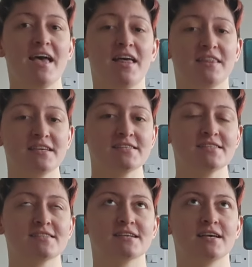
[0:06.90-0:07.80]

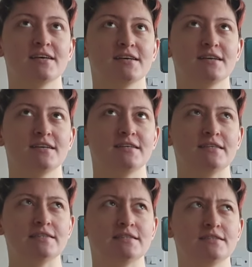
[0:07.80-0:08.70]
this
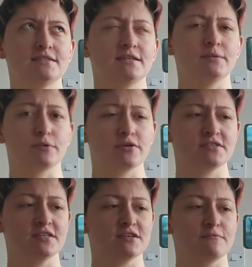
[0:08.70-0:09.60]
is in the
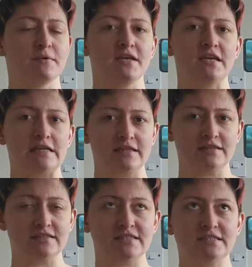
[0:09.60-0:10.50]
process of
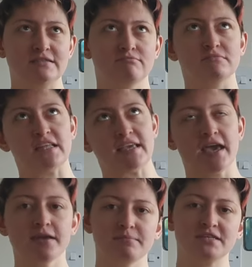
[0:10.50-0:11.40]
making the
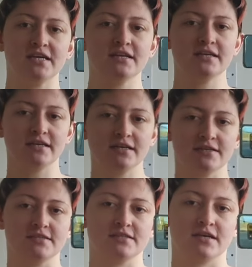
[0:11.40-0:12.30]
cape, technically,
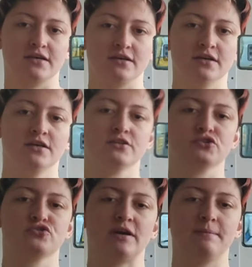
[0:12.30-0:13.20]
because the
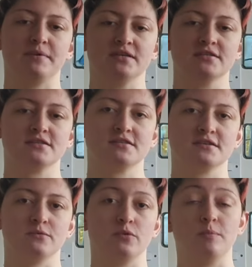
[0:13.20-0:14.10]
strap bits
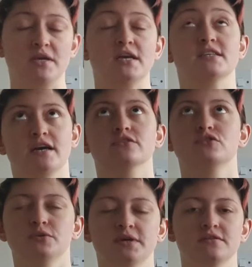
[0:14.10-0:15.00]
will be attached
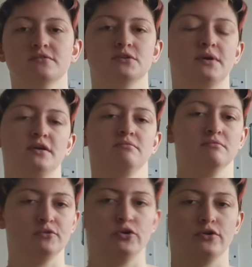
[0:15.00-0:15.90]
to it, so I can
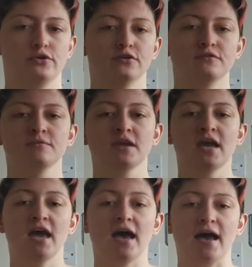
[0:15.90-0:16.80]
put it on and off.
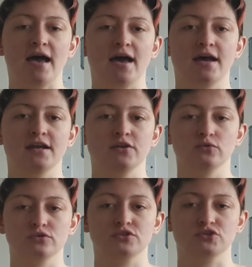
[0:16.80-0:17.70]
And in
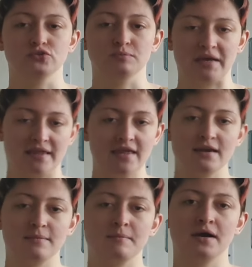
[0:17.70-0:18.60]
order to make
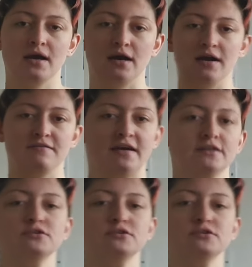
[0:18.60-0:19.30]
them, I've had